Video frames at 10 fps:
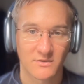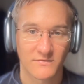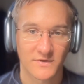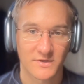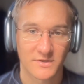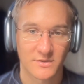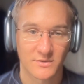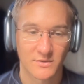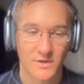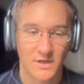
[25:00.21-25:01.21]
offer
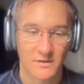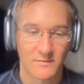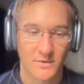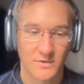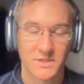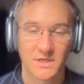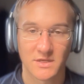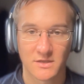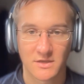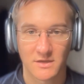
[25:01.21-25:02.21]
to
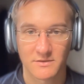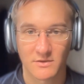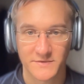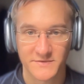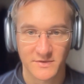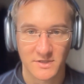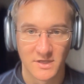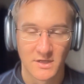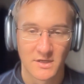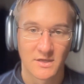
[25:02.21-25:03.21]
continue at Oxford
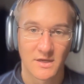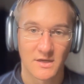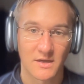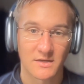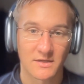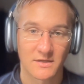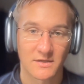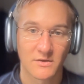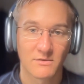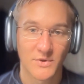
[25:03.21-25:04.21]
at
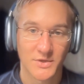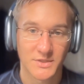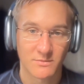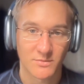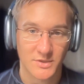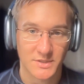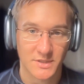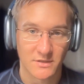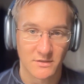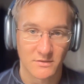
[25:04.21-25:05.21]
a new emerging
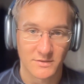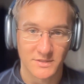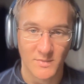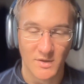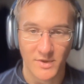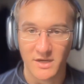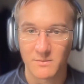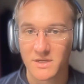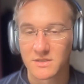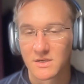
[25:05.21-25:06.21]
project called Smart
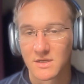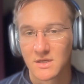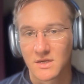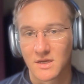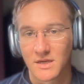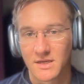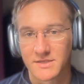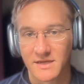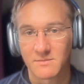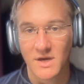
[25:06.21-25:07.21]
Biomed.
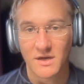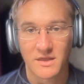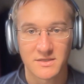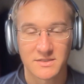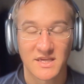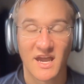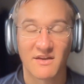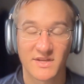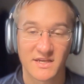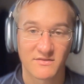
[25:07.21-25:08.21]
Denmark is
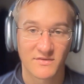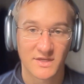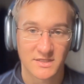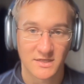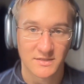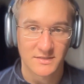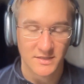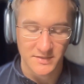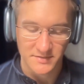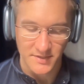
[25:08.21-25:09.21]
heavily investing in
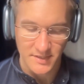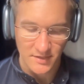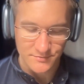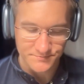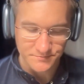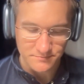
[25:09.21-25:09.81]
science right now,